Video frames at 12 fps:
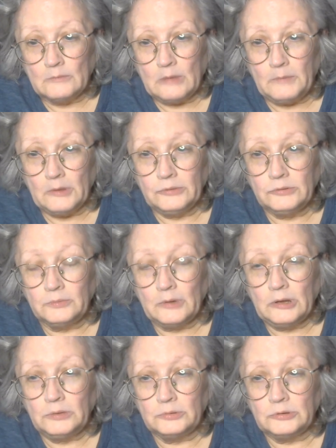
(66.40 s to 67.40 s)
My best
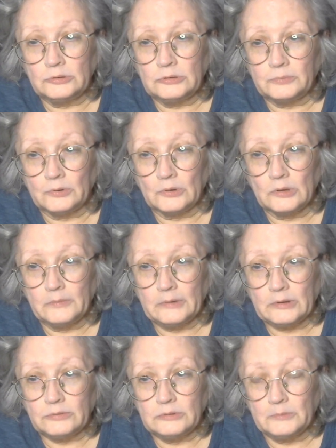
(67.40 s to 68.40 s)
advice for using
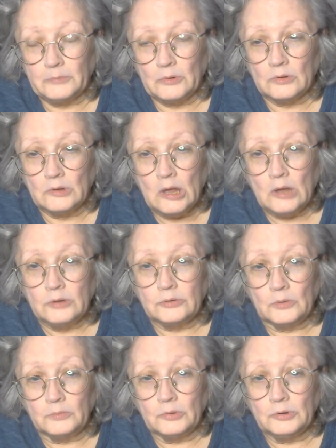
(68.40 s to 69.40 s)
Prolific is simple.
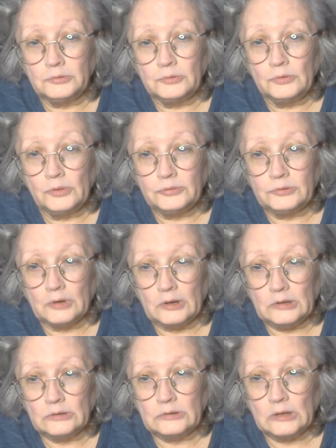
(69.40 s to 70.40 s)
Don't rush through the
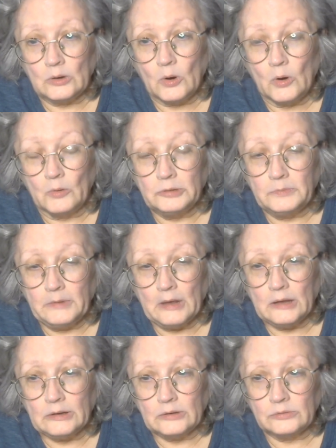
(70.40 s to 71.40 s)
studies and always be
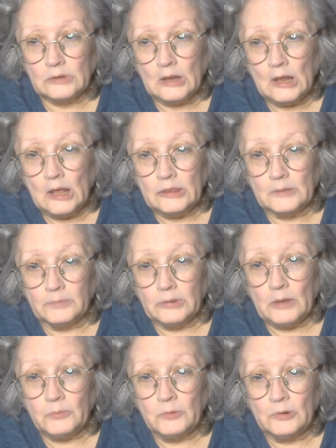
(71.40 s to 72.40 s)
honest. The
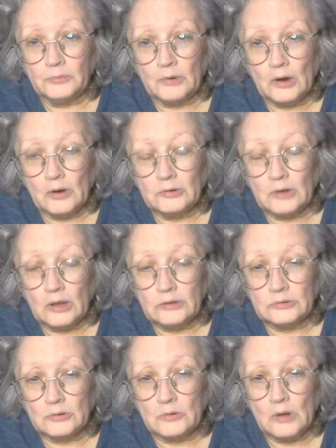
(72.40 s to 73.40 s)
platform
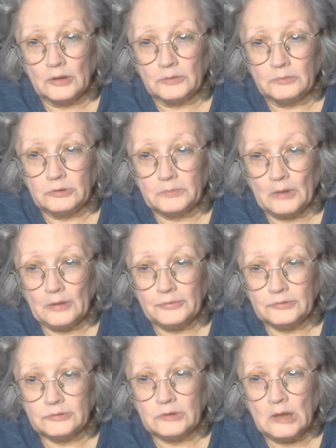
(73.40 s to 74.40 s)
prioritizes quality
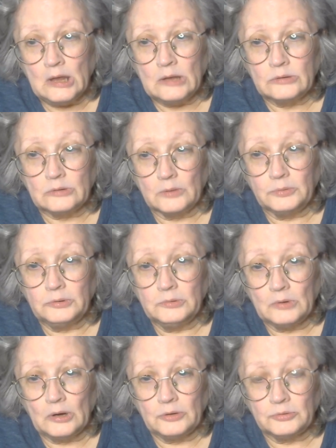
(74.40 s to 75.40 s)
responses, so if you
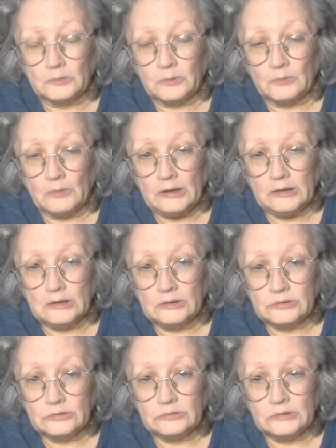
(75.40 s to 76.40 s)
rush or provide
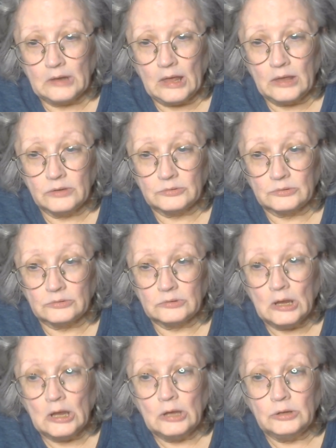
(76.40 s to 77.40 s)
inconsistent answers,
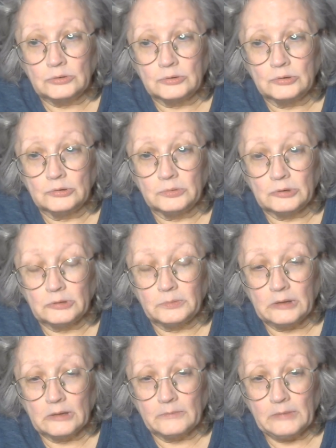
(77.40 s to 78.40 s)
you could risk
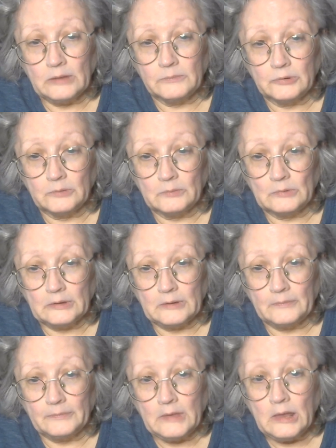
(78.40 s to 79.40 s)
being banned
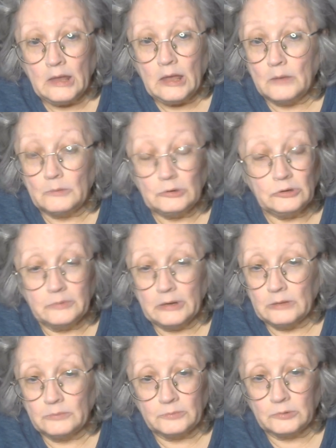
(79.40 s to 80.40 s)
permanently. And when you're
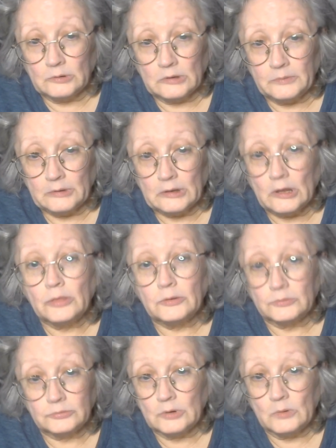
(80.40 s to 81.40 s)
banned from Prolific,
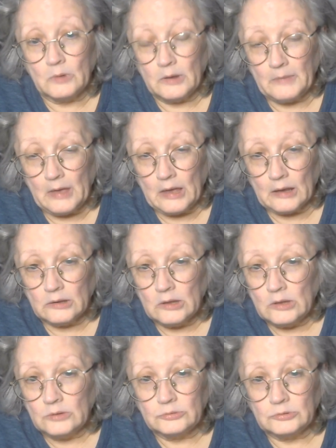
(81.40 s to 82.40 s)
there's no way back.
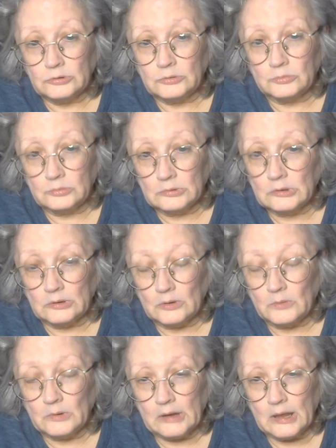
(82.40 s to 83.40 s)
So you really
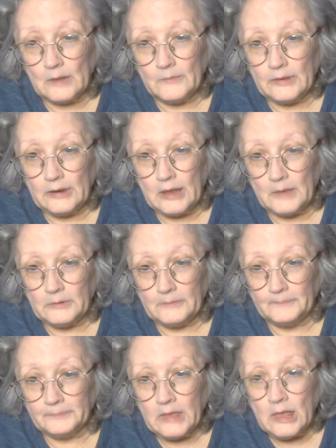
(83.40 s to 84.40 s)
don't want to have that happen.
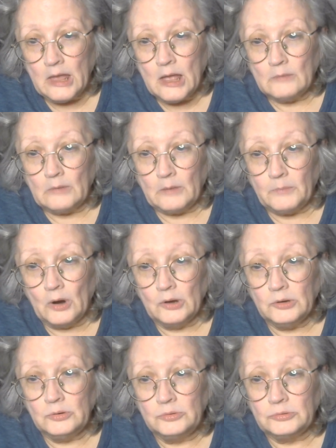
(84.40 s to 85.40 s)
My
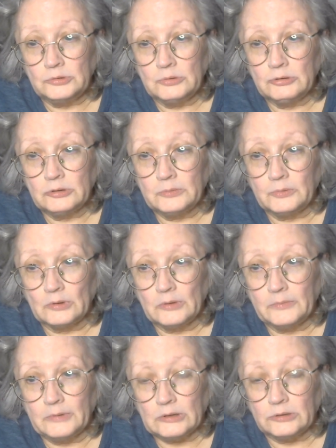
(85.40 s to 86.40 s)
partner, who's newer to
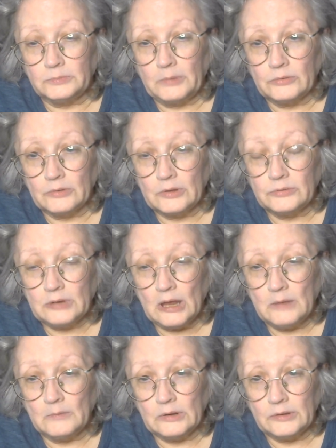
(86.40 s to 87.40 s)
Prolific and spends less
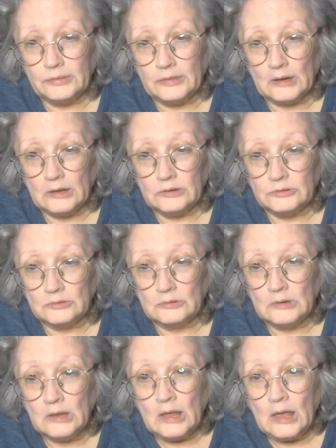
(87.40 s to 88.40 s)
time on it than I do,
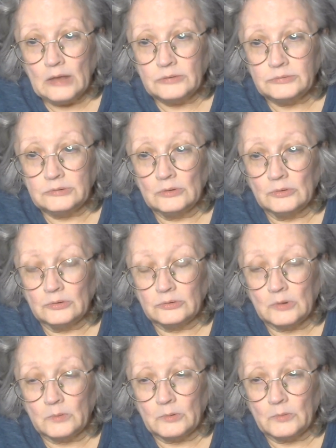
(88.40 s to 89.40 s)
has still
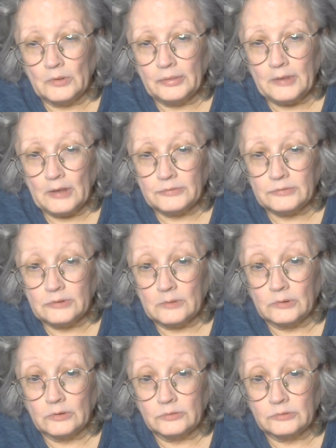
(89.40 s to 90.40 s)
earned over
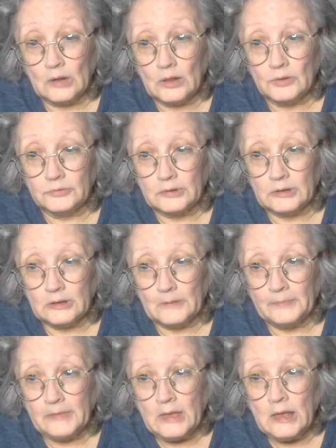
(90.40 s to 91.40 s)
$1,700 on it.